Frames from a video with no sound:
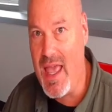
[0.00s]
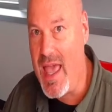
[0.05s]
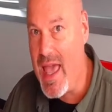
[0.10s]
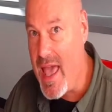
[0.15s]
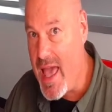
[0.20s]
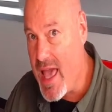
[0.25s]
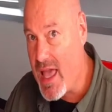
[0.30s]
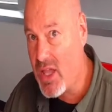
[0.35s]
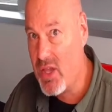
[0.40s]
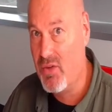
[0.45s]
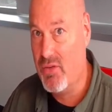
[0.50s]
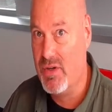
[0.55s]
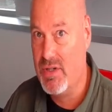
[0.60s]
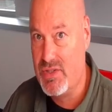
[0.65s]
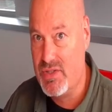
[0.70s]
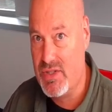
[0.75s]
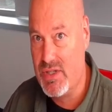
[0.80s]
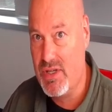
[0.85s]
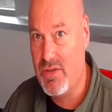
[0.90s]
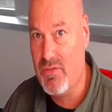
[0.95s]

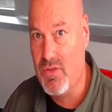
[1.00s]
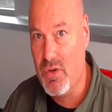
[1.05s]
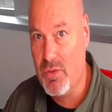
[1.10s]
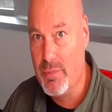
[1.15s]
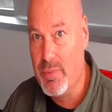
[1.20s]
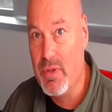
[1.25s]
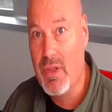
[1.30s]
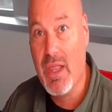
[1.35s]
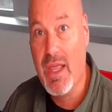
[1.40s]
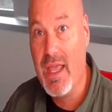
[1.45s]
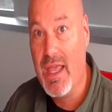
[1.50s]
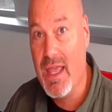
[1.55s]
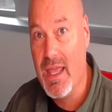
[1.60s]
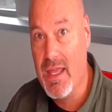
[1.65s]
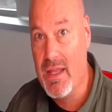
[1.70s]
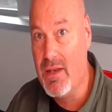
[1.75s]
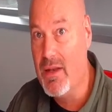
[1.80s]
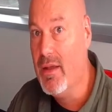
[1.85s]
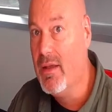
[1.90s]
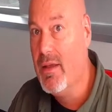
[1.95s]
accuracy of your
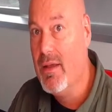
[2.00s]
plan,